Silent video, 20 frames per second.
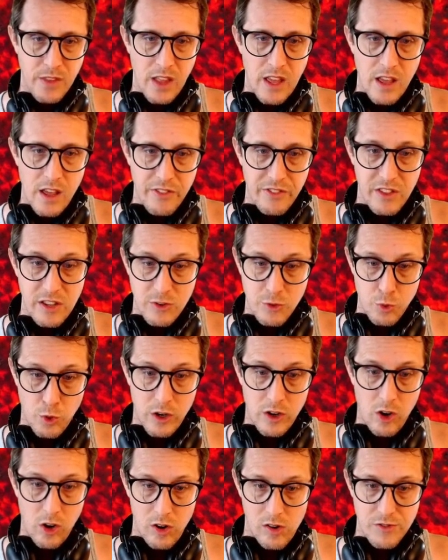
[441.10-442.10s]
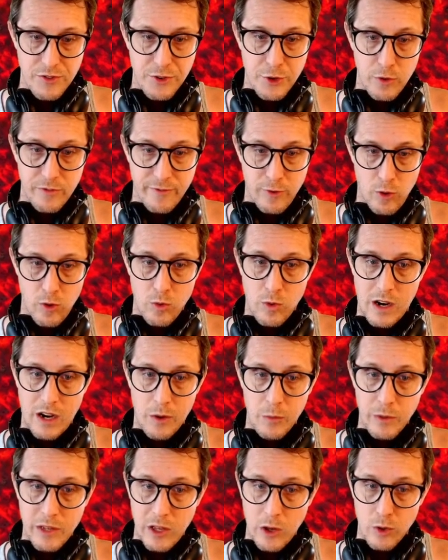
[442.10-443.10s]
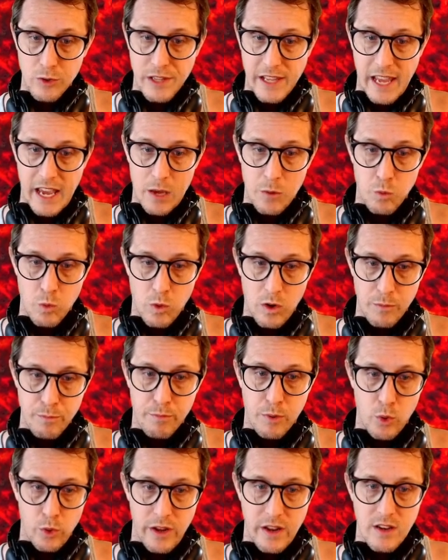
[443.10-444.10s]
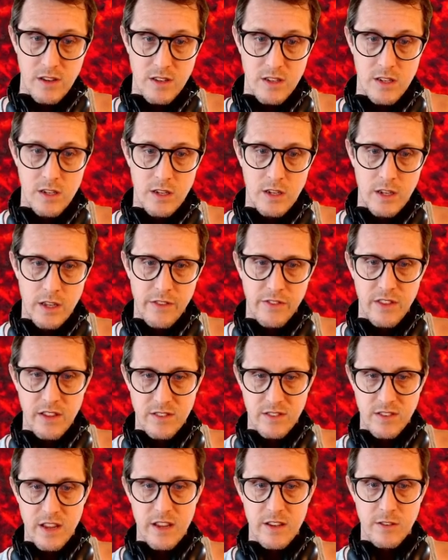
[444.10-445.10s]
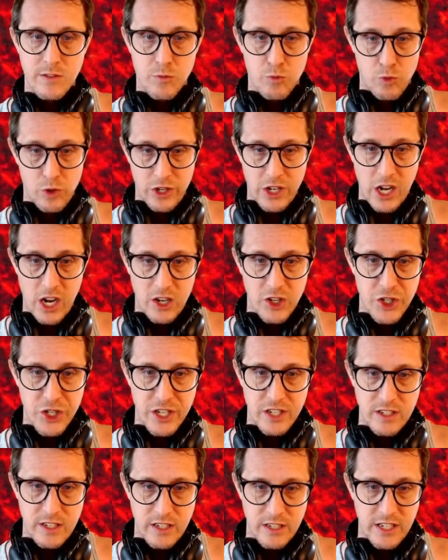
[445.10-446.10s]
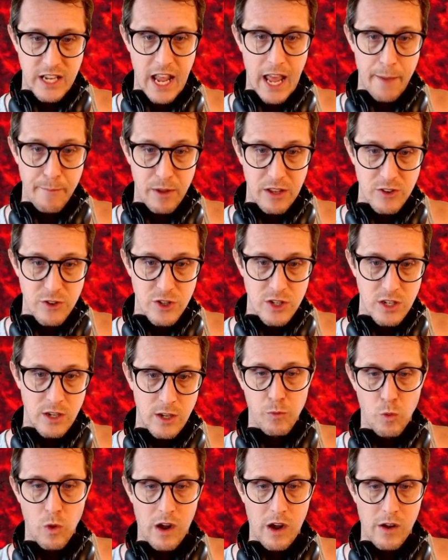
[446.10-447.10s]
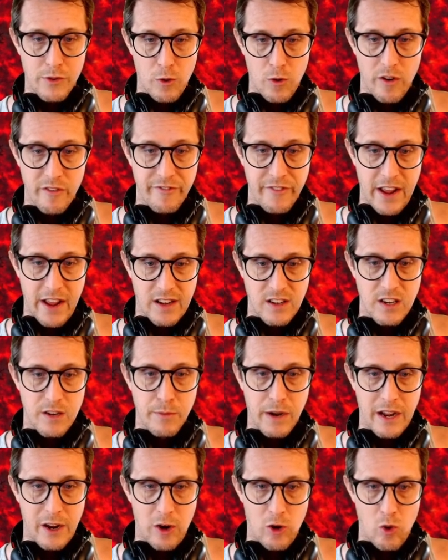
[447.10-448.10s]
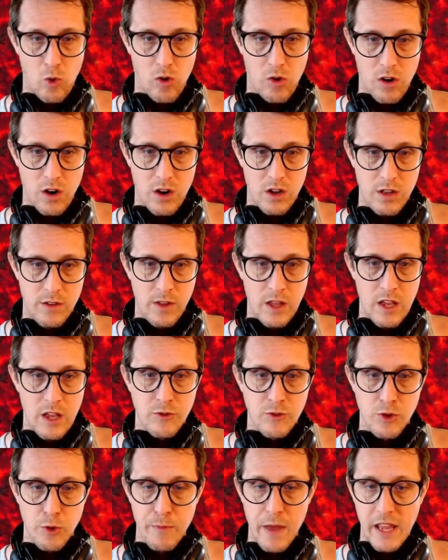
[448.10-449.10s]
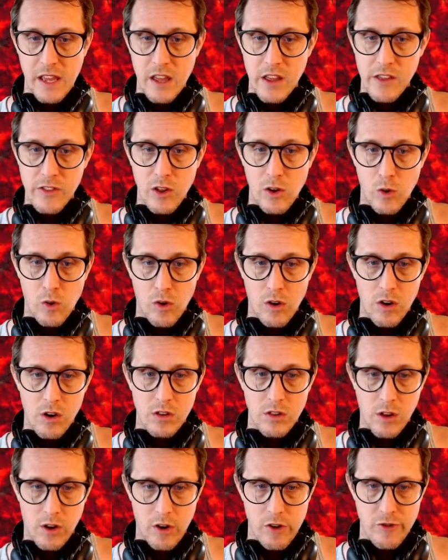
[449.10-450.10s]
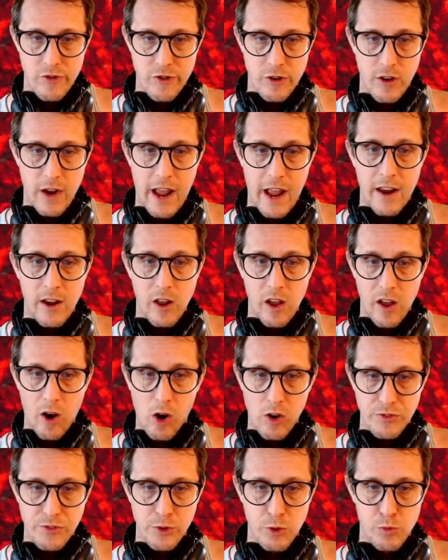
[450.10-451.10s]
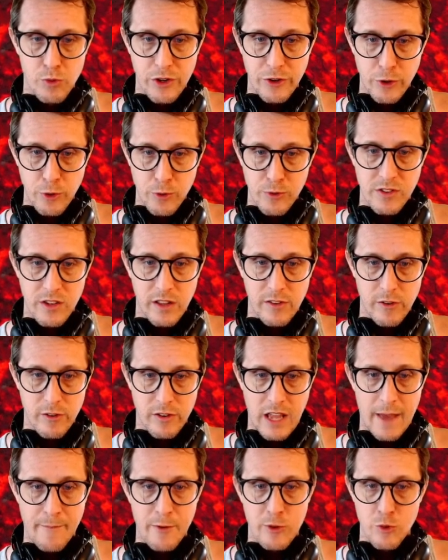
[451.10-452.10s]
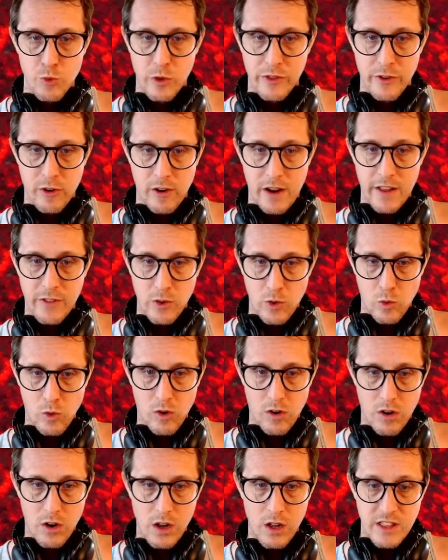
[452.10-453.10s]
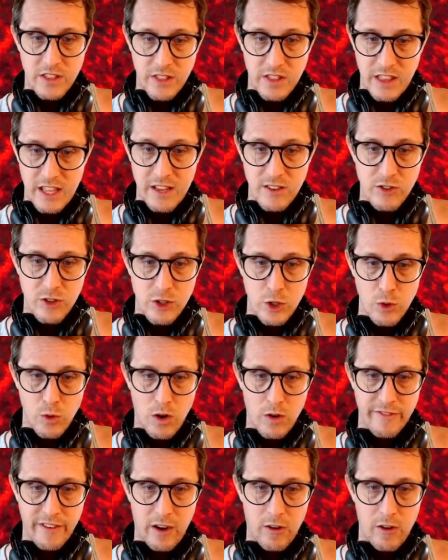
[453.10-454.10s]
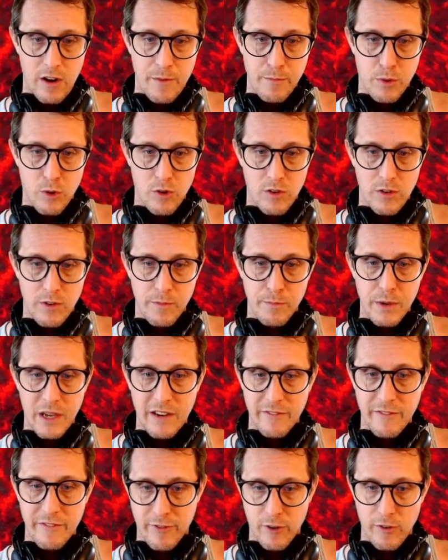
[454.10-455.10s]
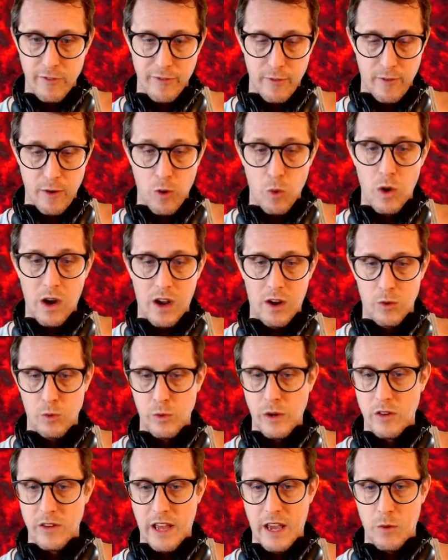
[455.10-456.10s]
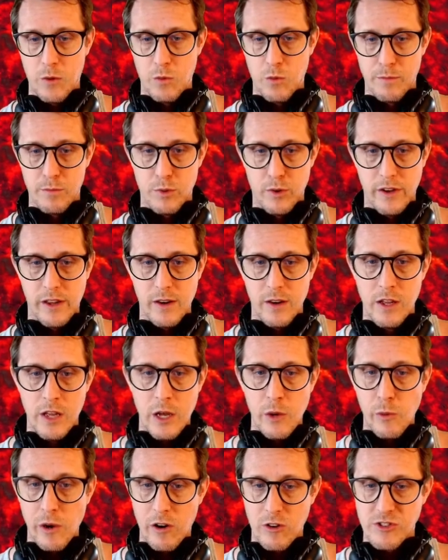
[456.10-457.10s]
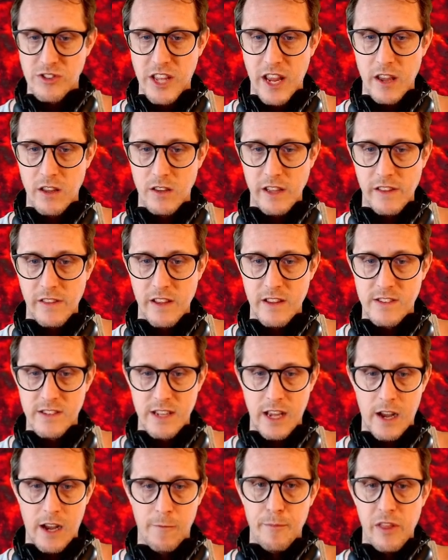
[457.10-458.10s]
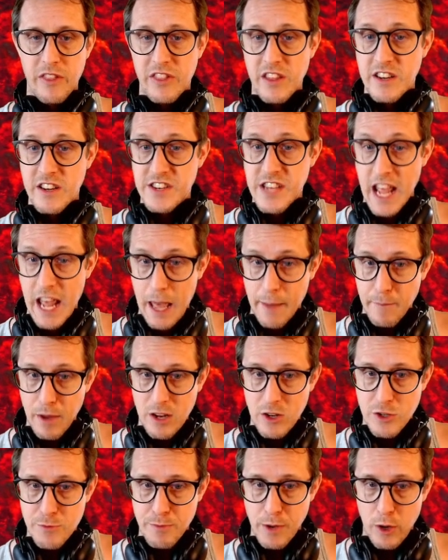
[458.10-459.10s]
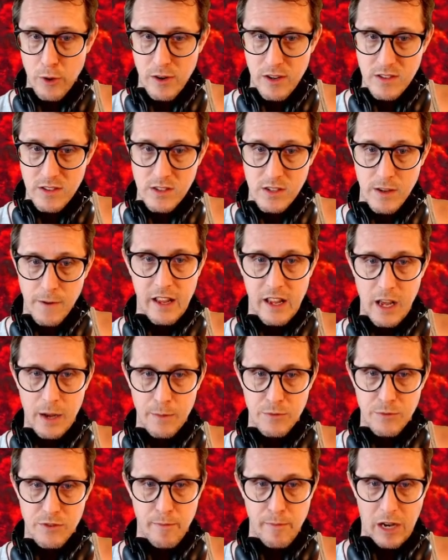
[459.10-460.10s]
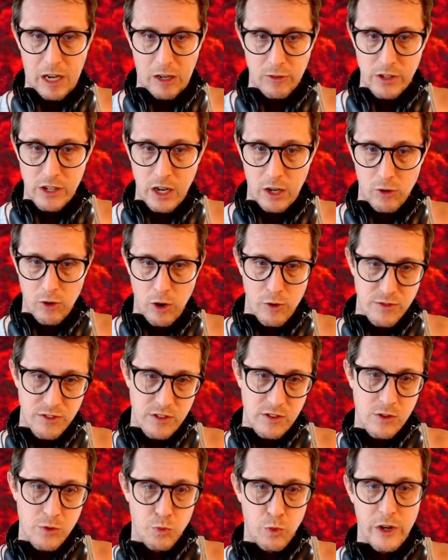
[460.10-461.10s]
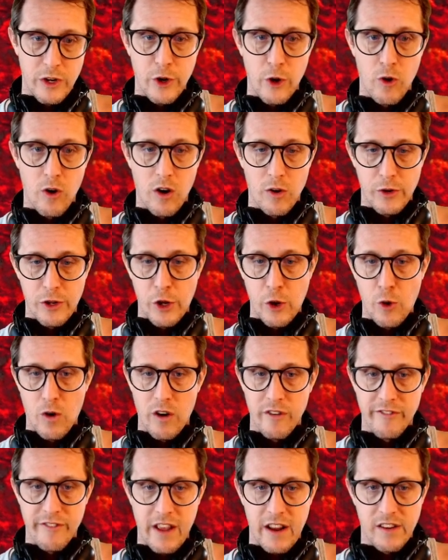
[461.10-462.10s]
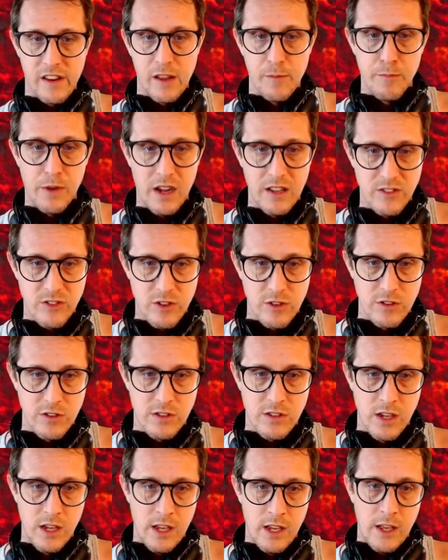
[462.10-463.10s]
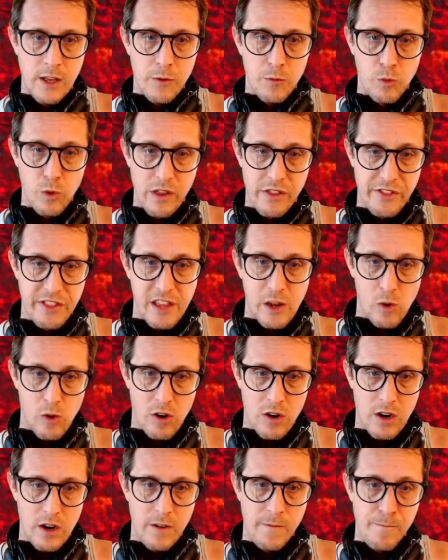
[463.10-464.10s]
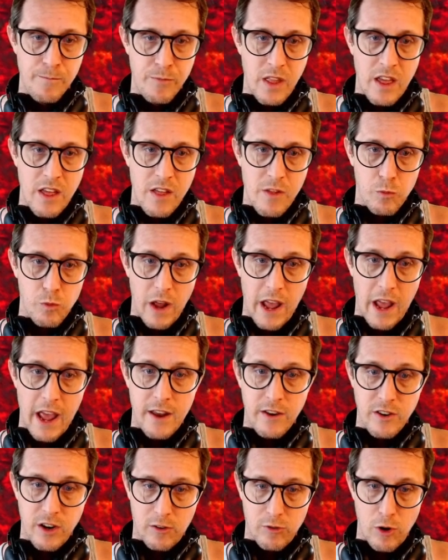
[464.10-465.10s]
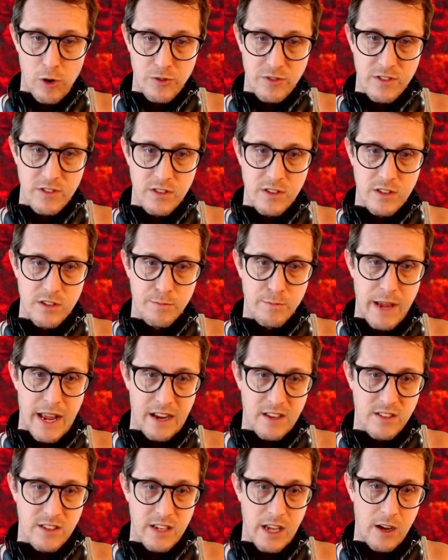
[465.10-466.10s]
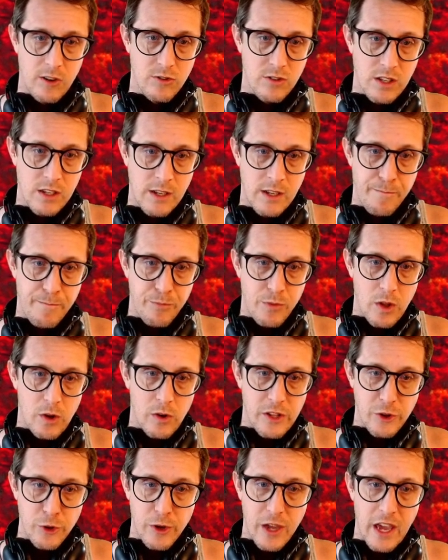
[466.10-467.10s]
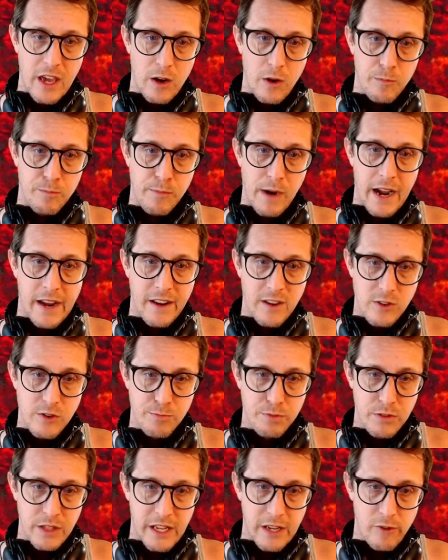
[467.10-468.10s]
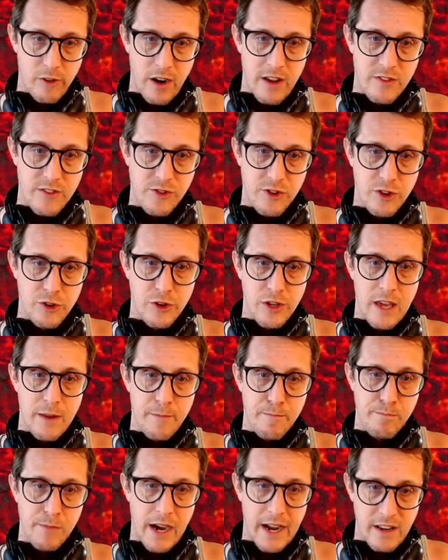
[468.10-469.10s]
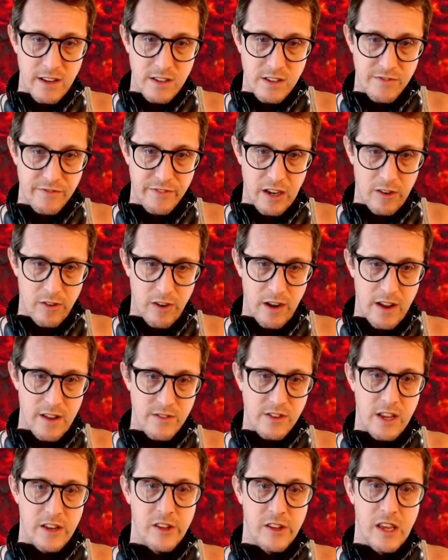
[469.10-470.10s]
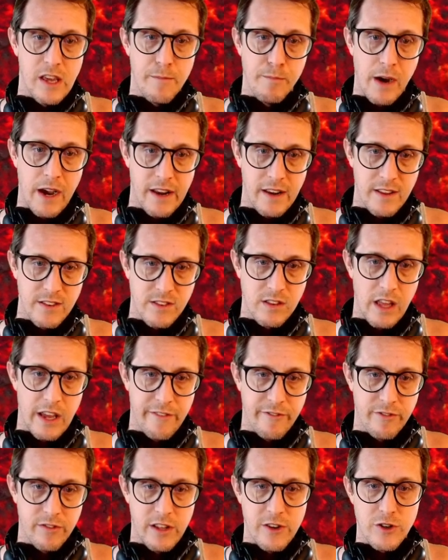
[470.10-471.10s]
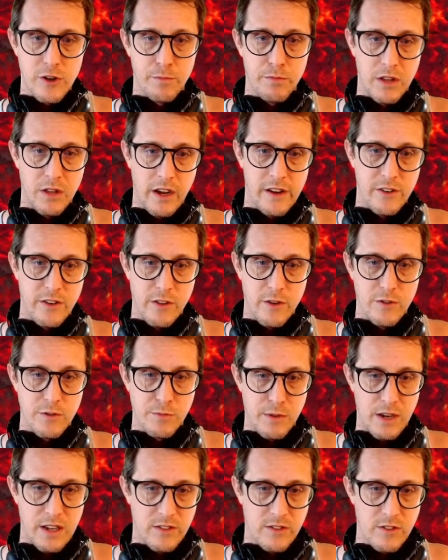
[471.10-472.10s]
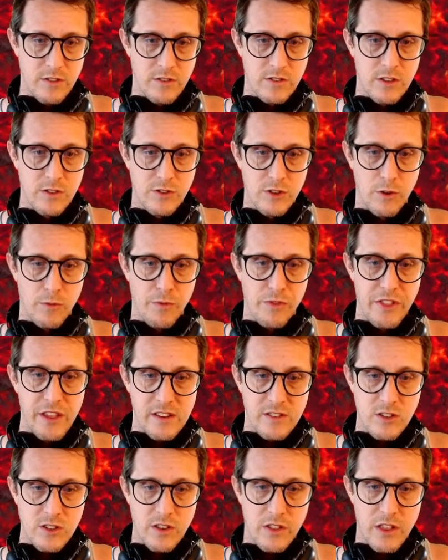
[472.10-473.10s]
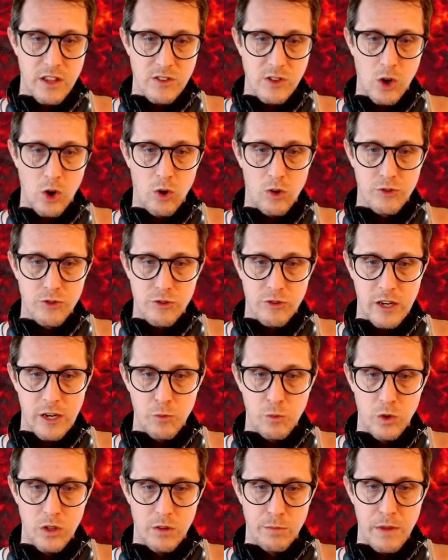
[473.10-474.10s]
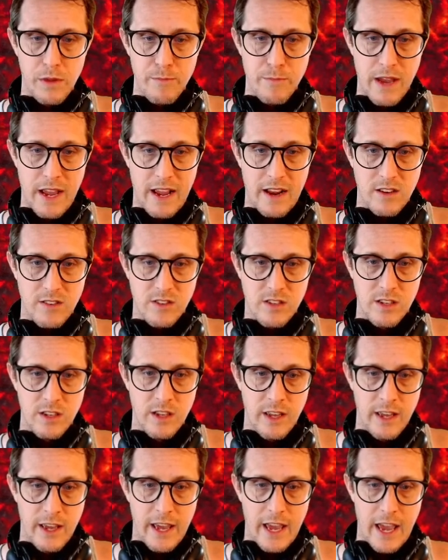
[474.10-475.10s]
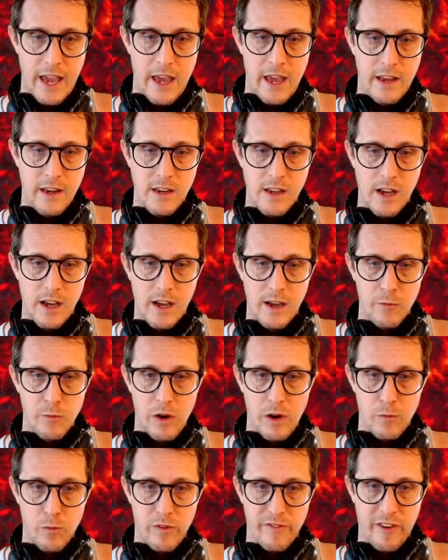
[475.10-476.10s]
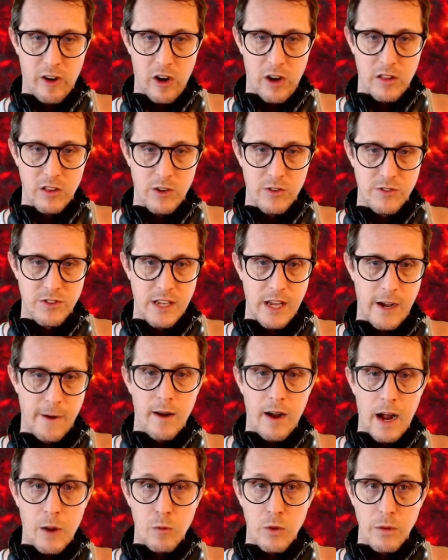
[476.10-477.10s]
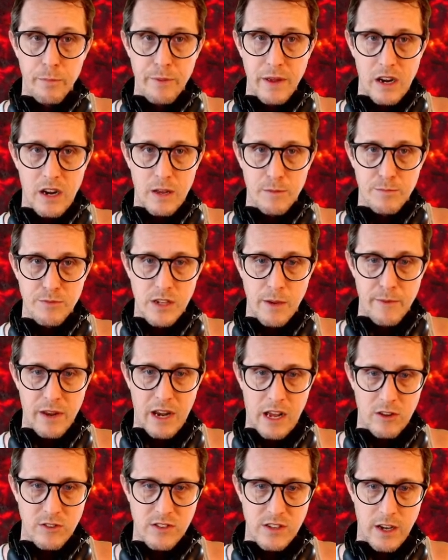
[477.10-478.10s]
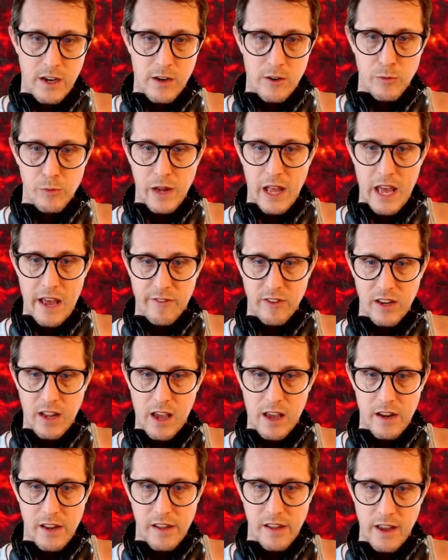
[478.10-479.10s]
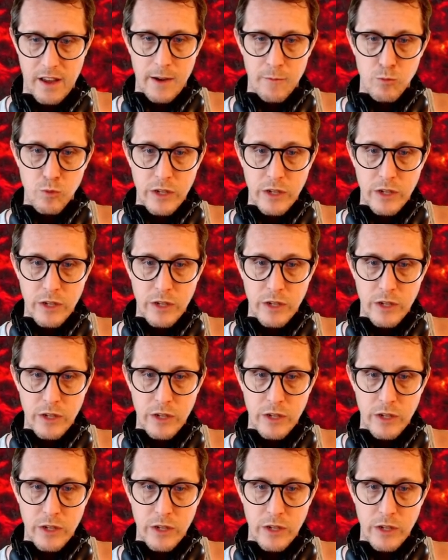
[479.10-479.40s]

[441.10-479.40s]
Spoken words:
This one also, for a while, we only had 1 point. This is reduction to damage while they're affected by your aura. So making the aura larger and also reducing their damage when they're in the aura. These two are very important, but for a while we only had 1 point. We are scaling these now. The damage bonus comes from Necrosis when you're affecting monsters with the aura and Necrosis is maxed out. You get minus bleed res, you get minus vit res, and you get minus life leech applied to those monsters. So this whole tree will be maxed. And we're very close now. I will pick up Summon Outsider. We haven't got it yet.